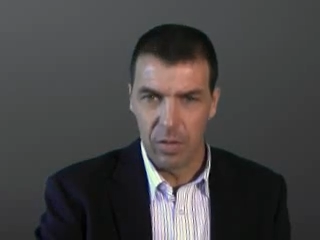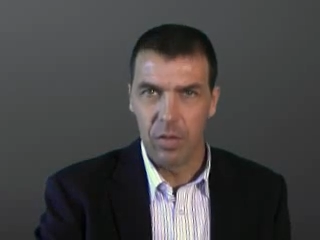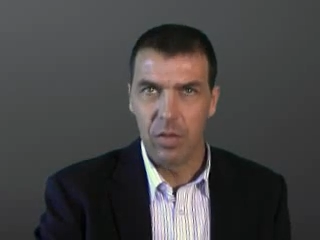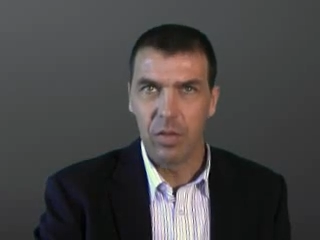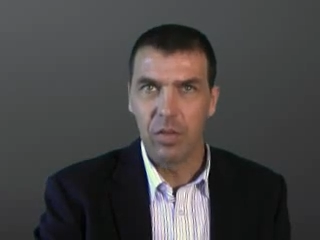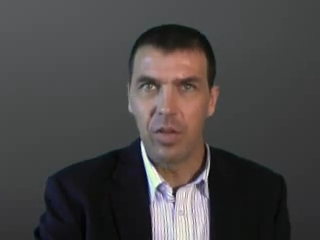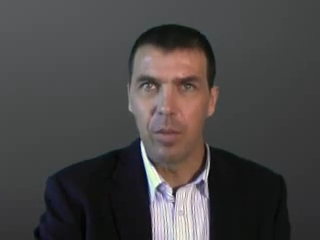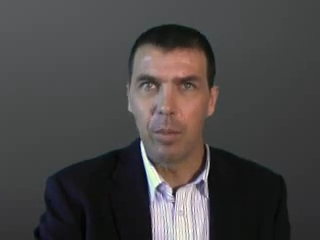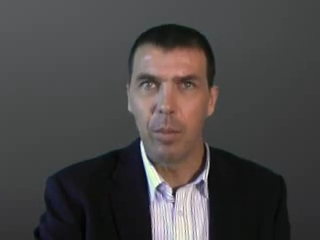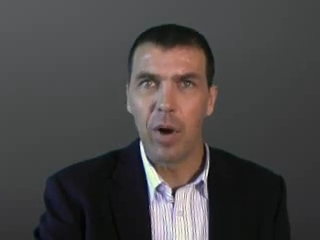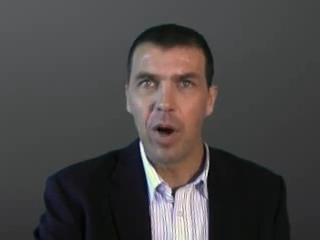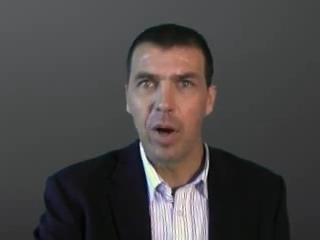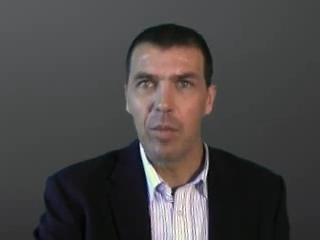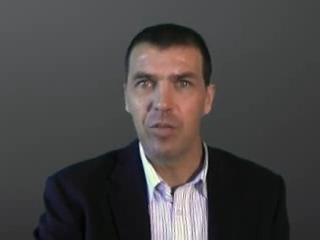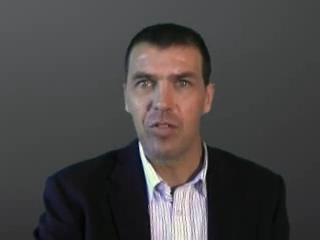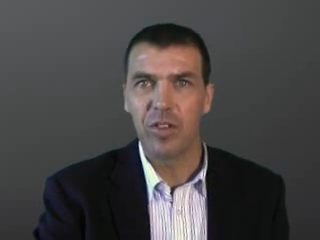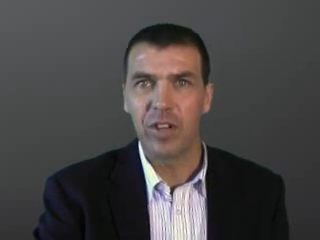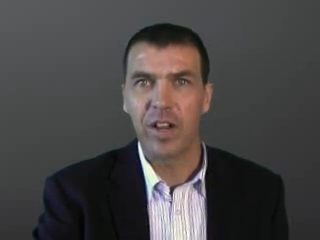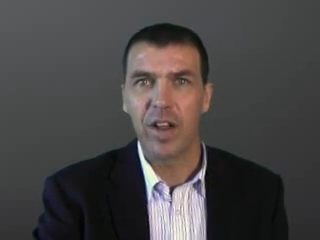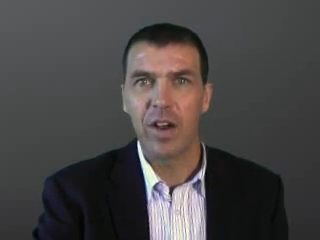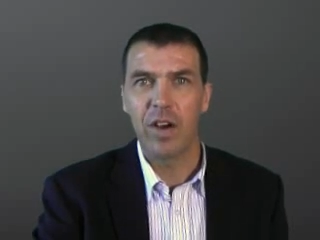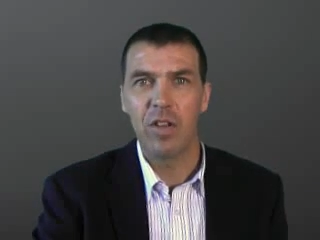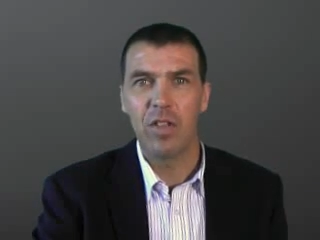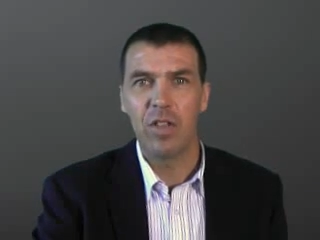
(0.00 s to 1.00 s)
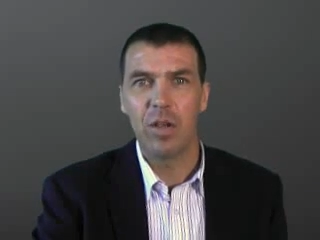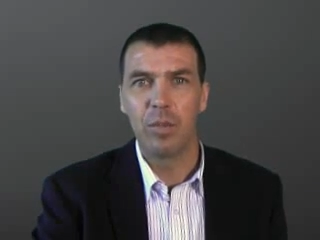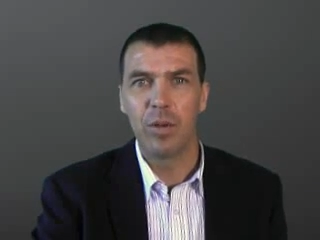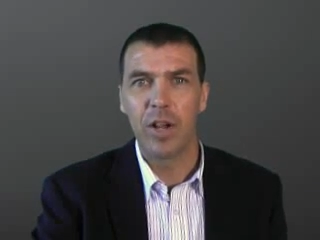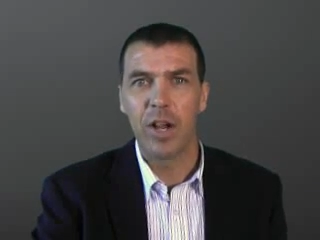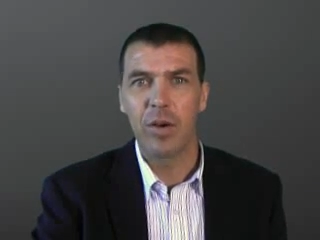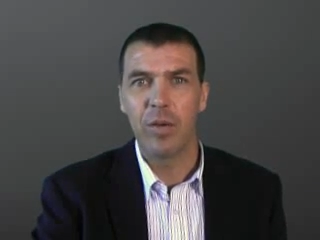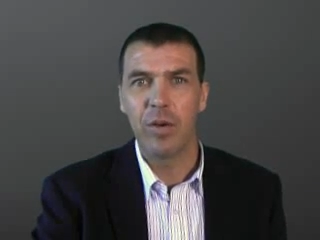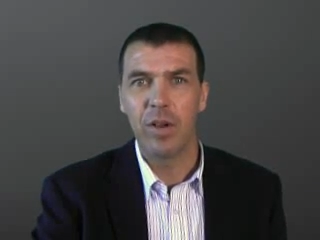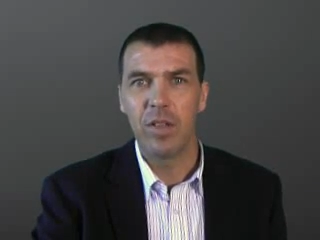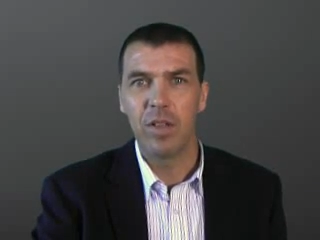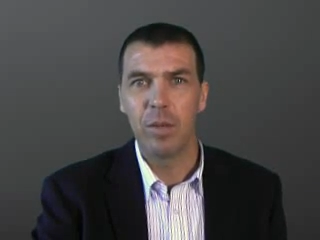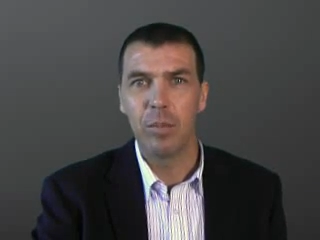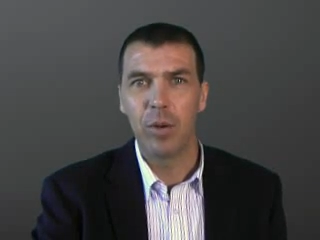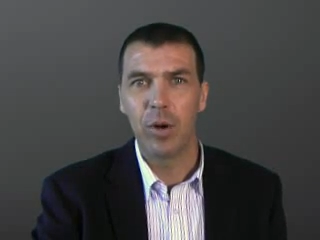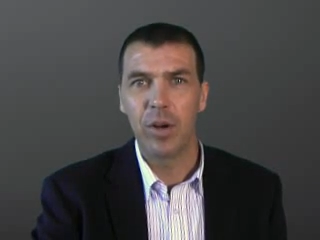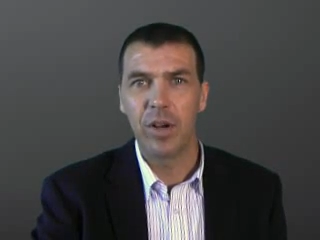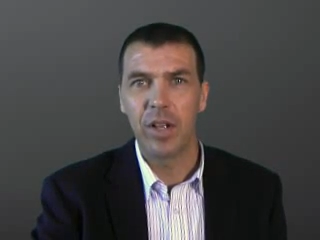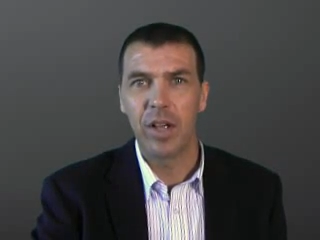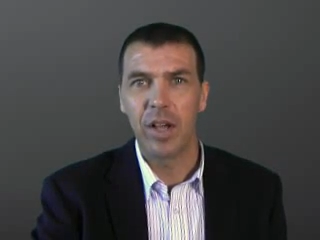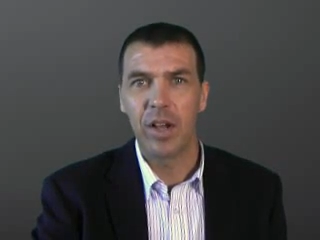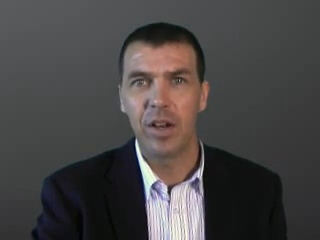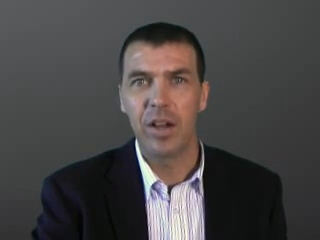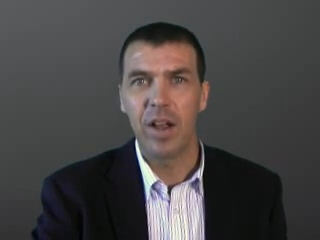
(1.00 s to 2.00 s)
the pipes that carry their blood around their
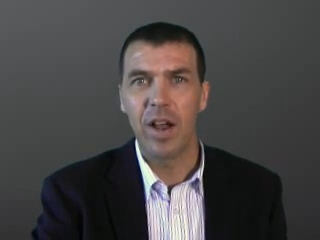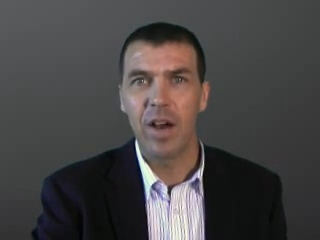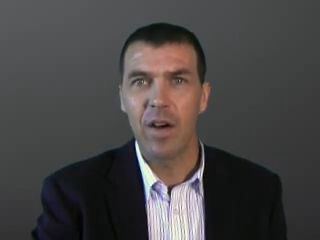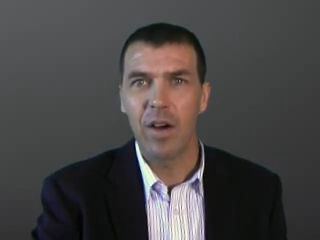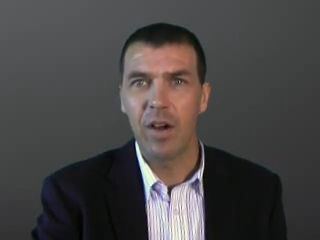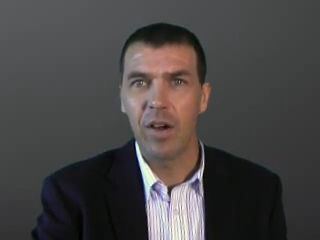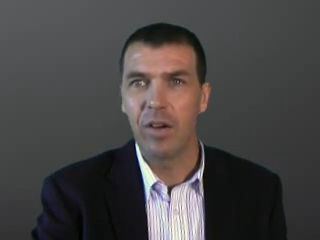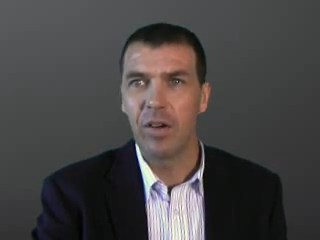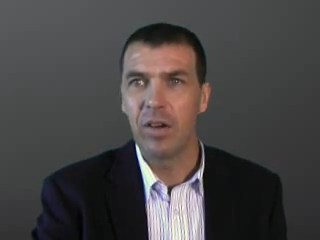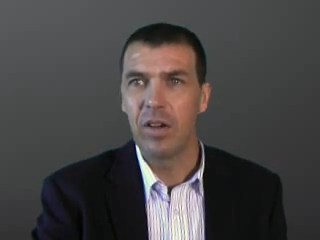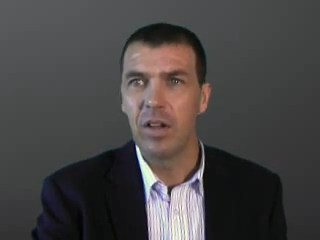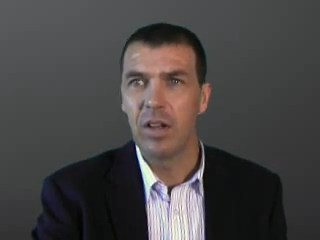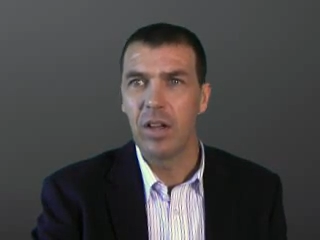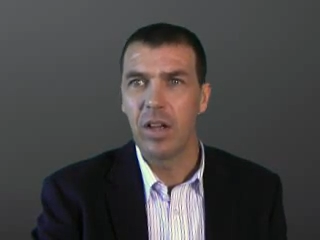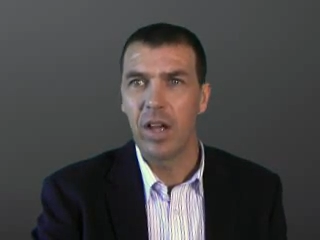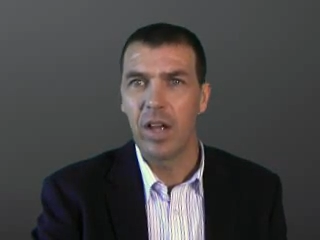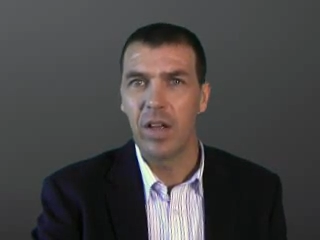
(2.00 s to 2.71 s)
body, are narrowed,